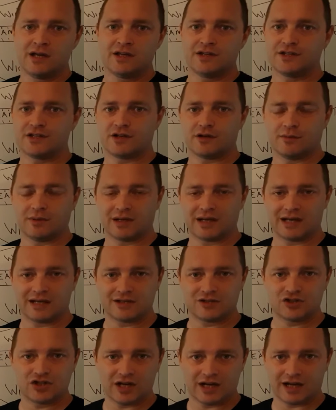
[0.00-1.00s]
to come and
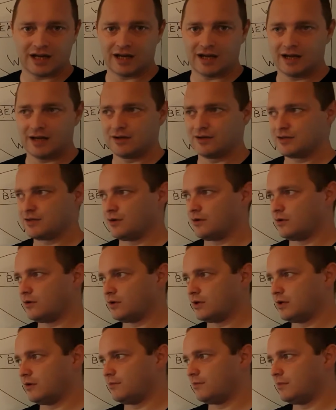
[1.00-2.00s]
get chickens
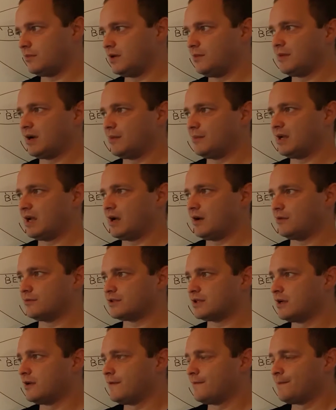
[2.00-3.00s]
or you, you might be out
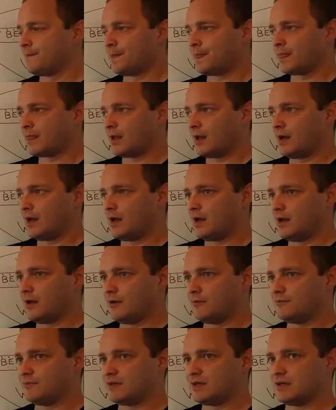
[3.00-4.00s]

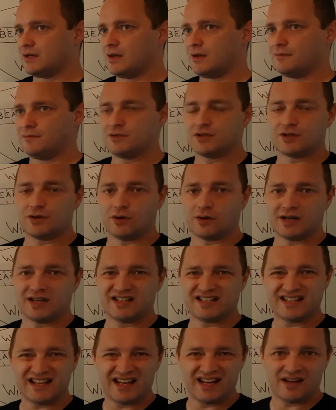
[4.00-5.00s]
um, uh, stalking
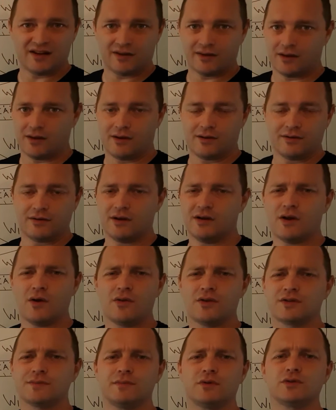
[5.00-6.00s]
deer and you know
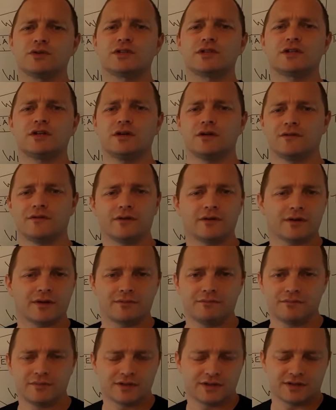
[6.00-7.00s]
there's an multitude of other
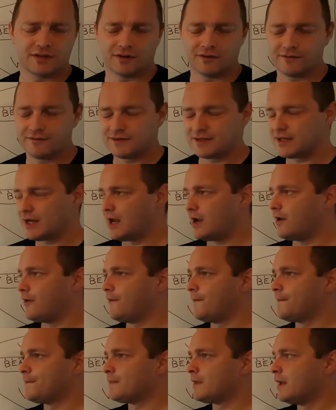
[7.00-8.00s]
stuff
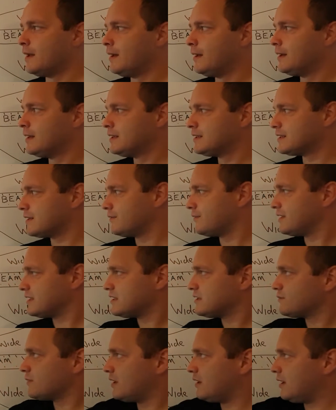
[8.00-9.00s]
so so this
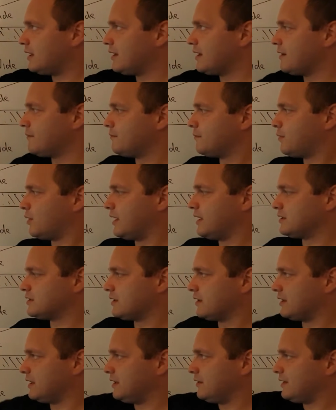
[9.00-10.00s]
is where I then put into
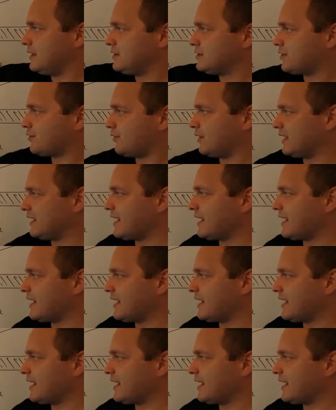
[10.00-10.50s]
the, these three